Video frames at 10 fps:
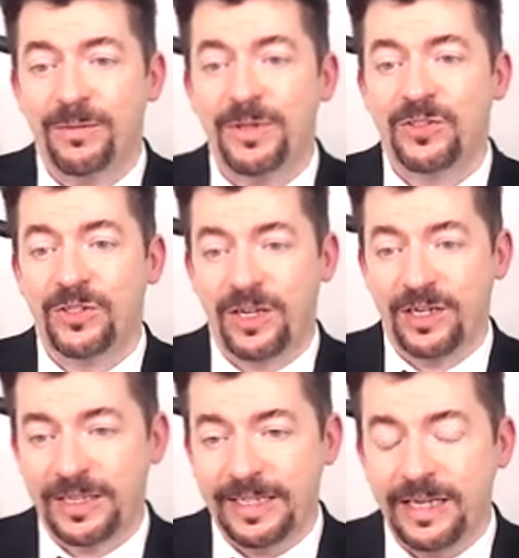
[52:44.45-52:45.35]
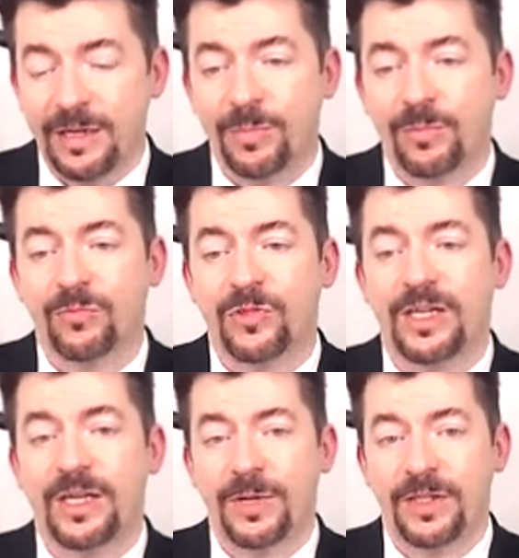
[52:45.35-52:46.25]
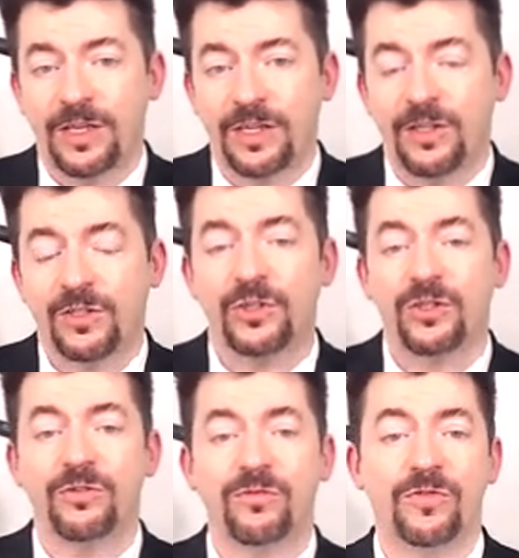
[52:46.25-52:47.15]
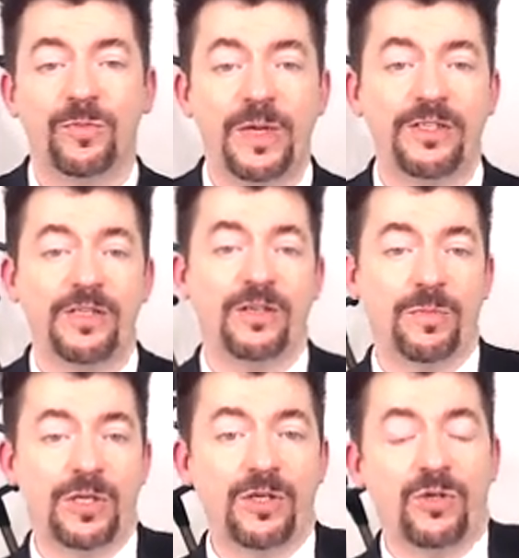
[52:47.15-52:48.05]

There's a lot of cleanup time, I think, in the alternative space that could be good.